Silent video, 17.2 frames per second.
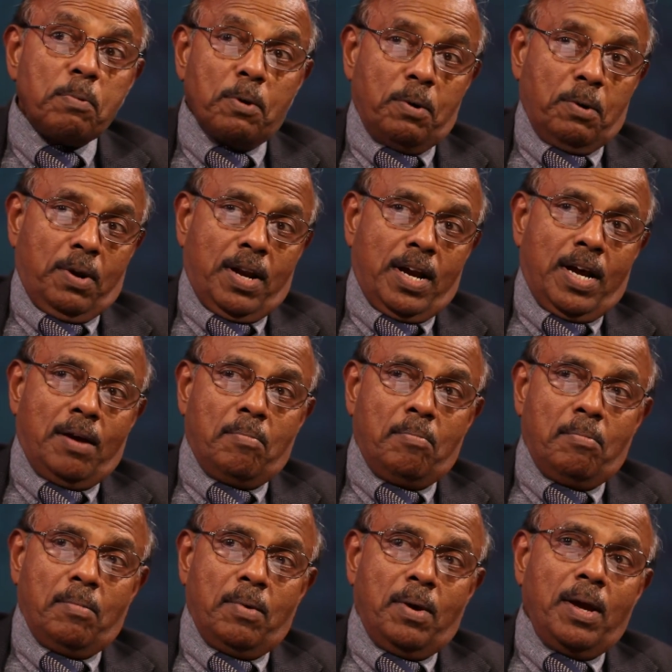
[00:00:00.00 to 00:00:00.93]

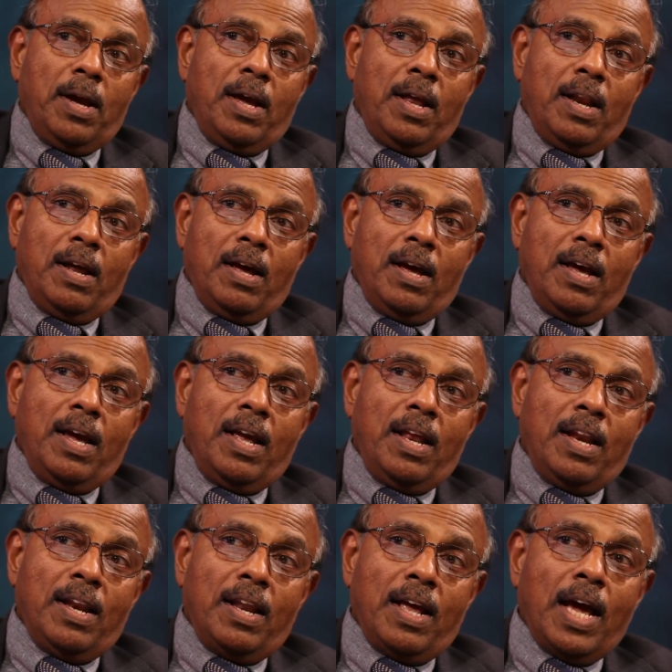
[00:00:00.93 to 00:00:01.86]
program in,
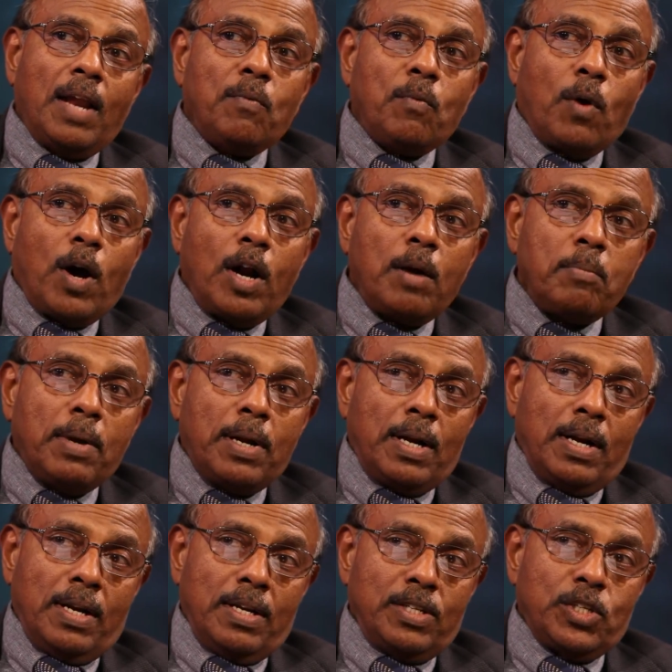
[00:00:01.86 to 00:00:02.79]
in
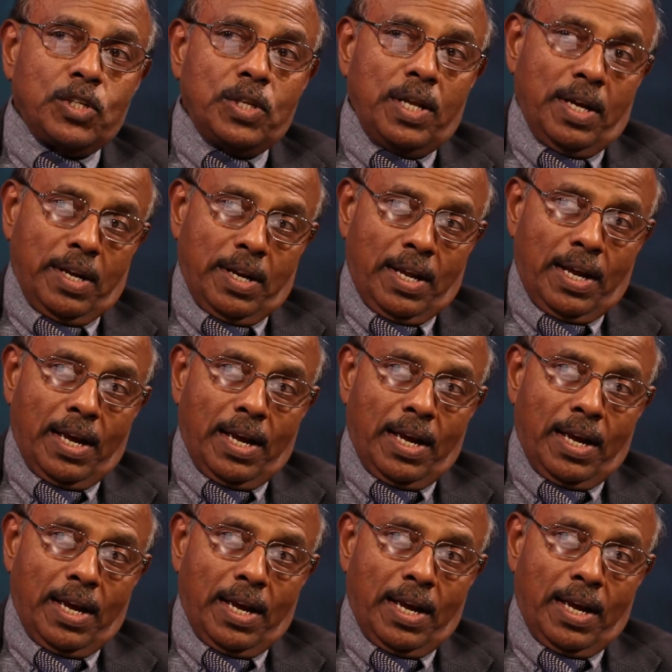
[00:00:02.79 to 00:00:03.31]
environmental engineering.